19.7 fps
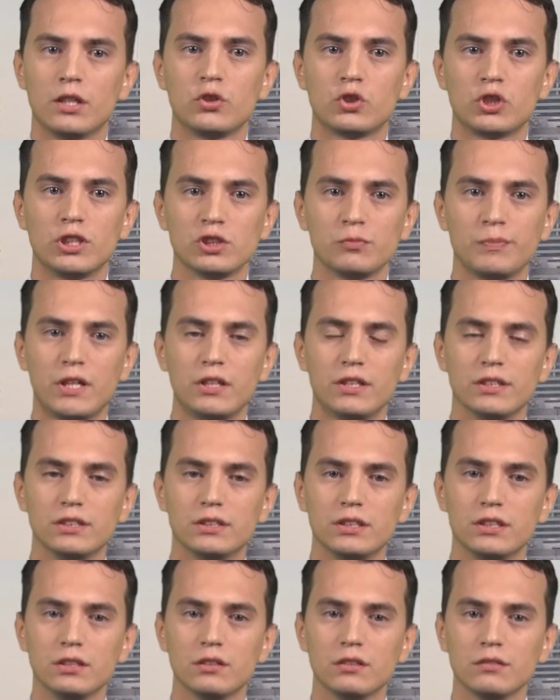
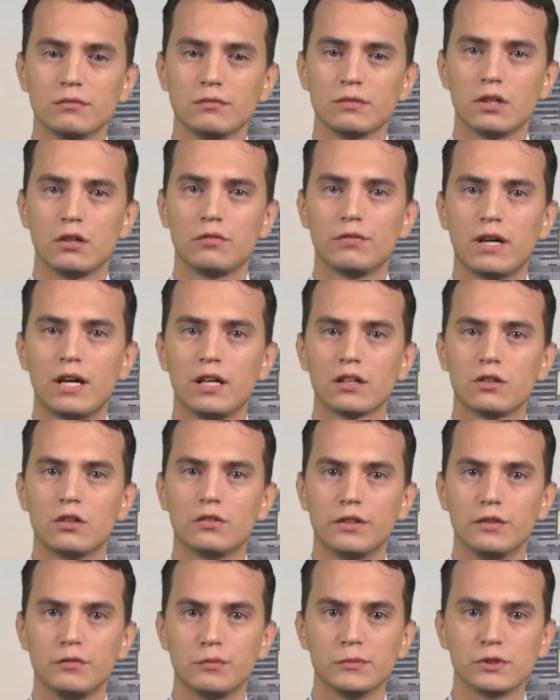transparency of
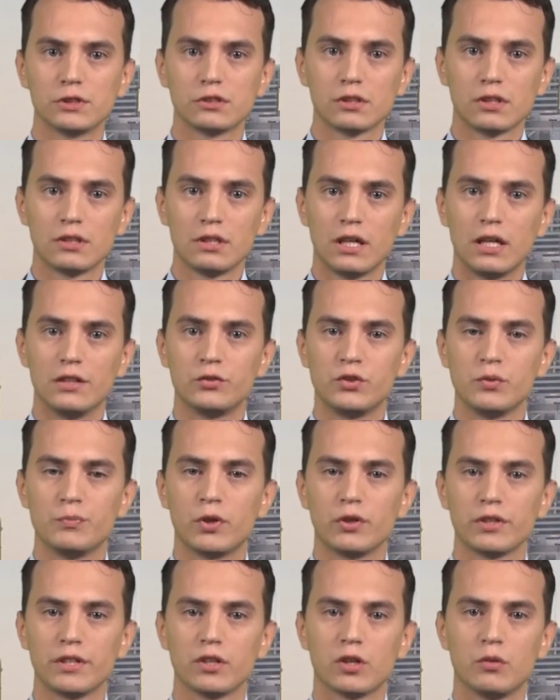algorithms and
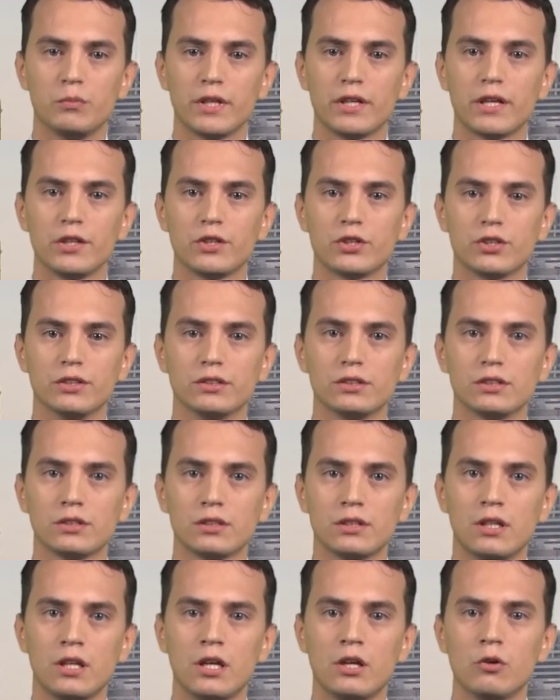reporting obligations
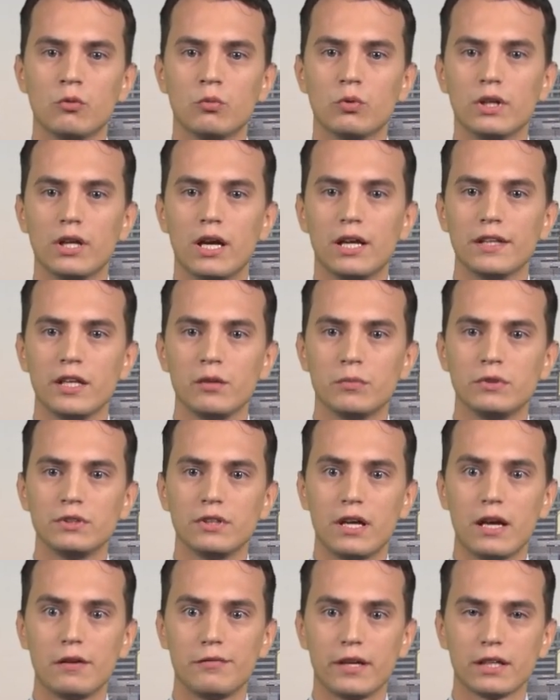will enable
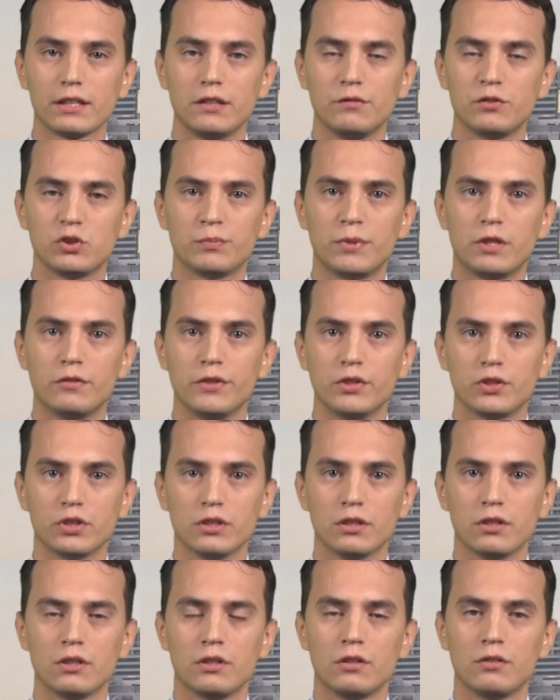effective
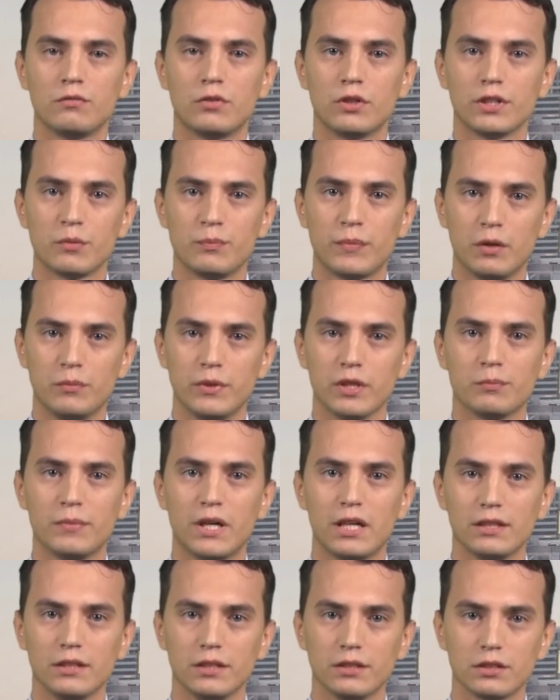supervision for the public
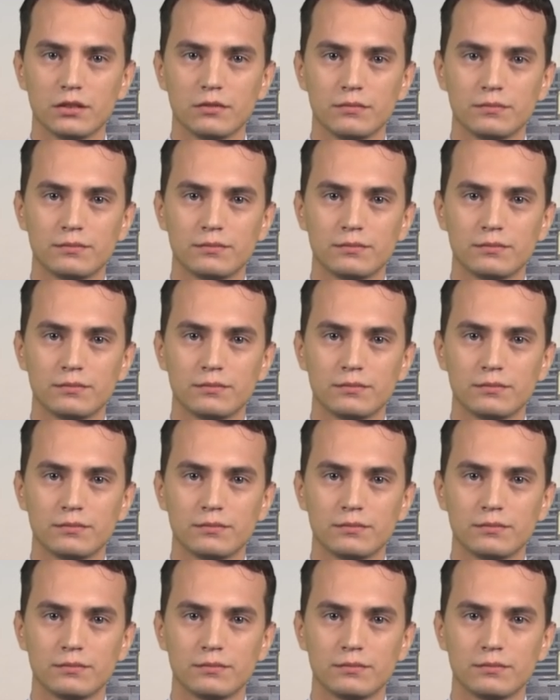bodies.